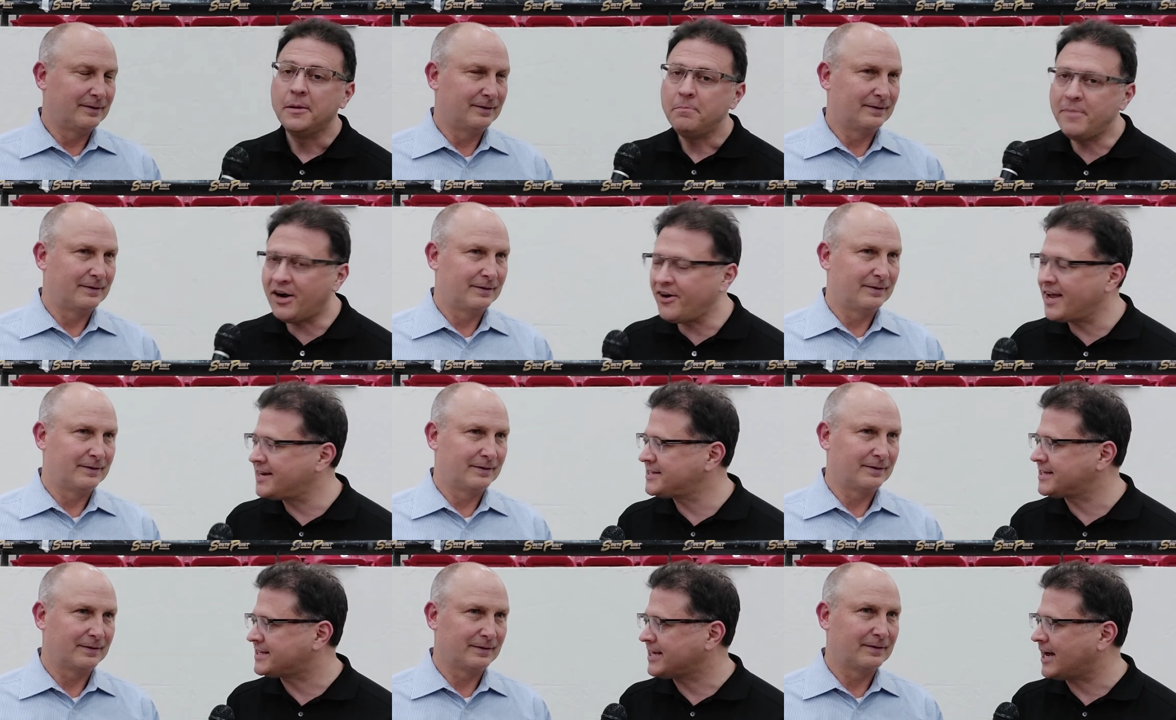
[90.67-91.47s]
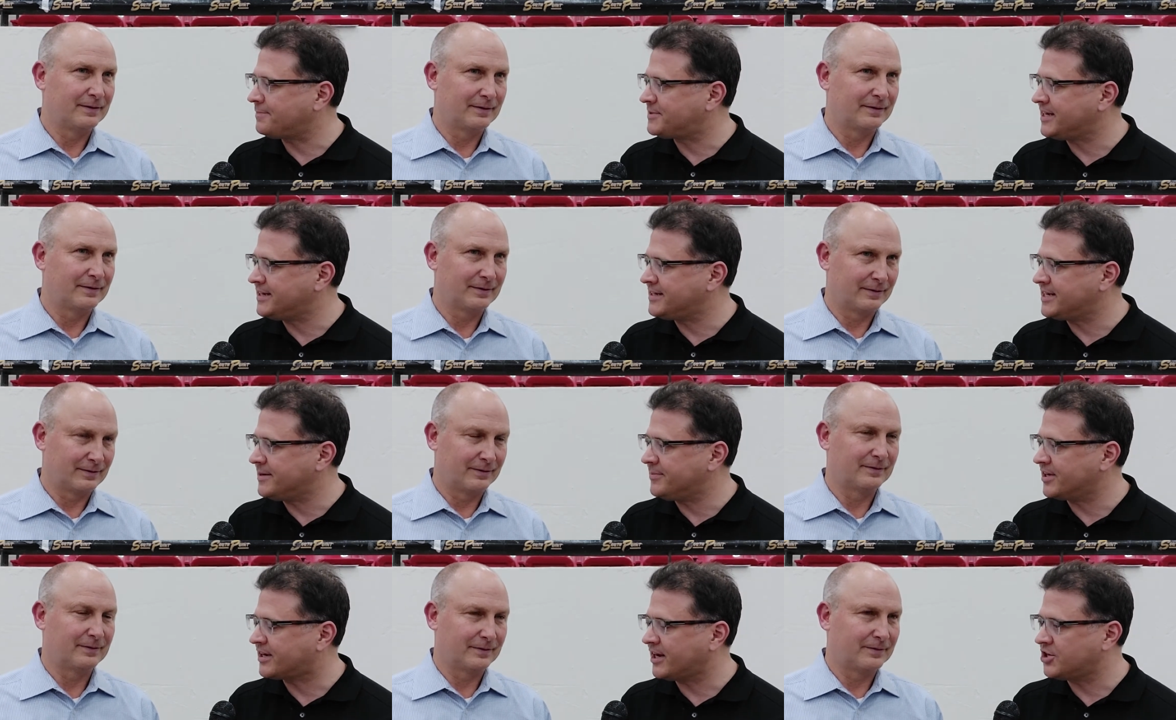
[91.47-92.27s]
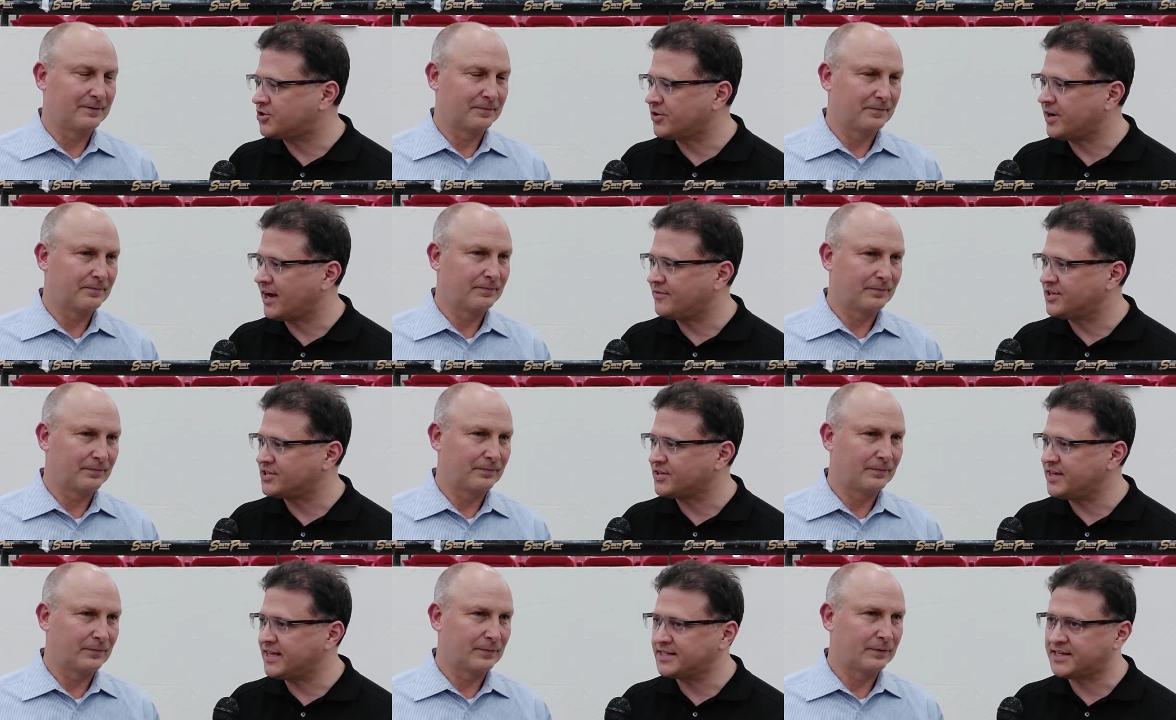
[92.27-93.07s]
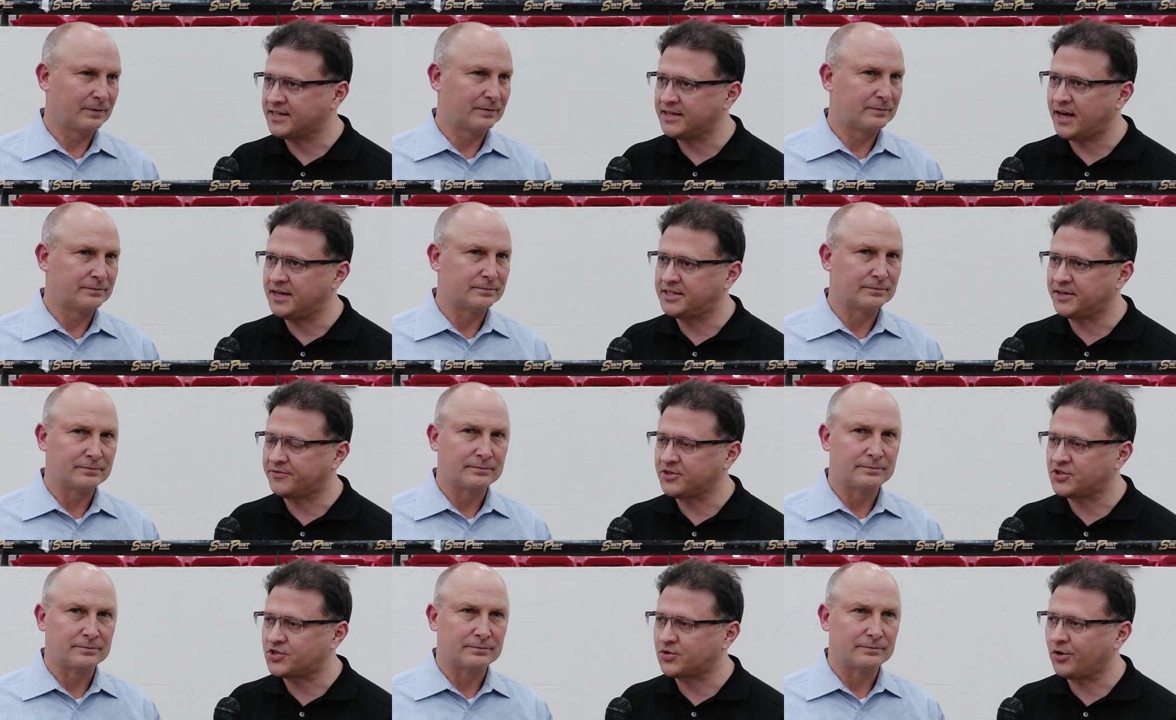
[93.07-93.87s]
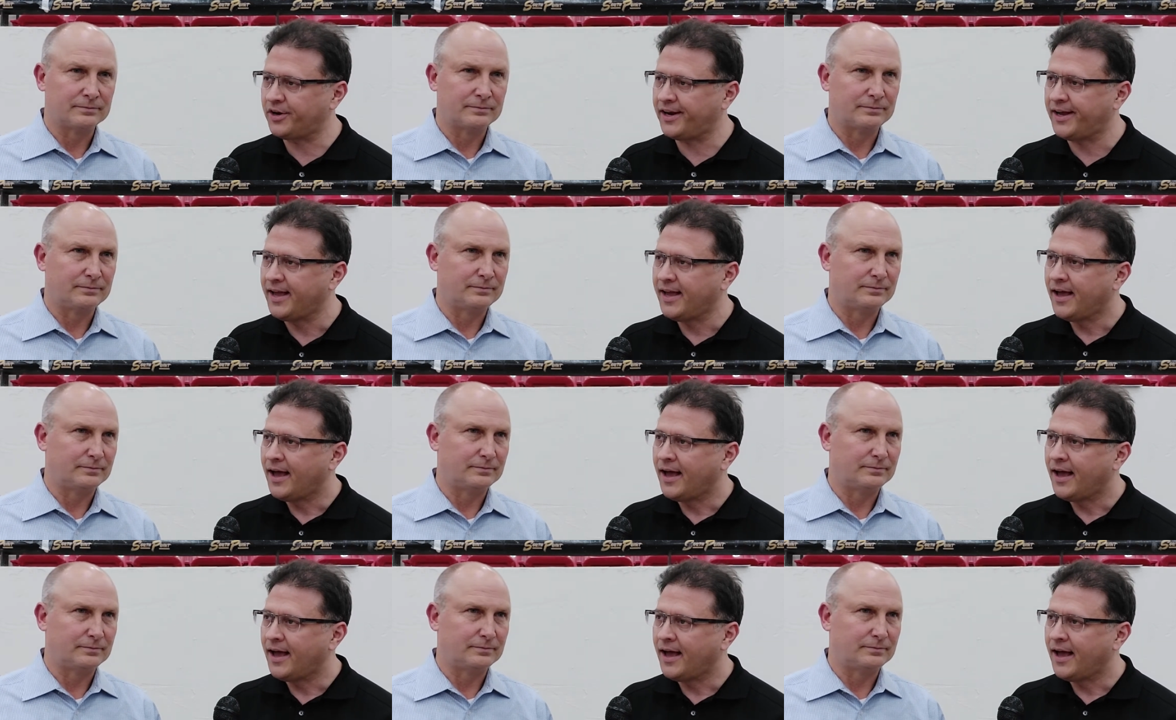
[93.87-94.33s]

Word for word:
Speaker 1: Marietta is a top 10 team in the country, obviously. That's a, a different story.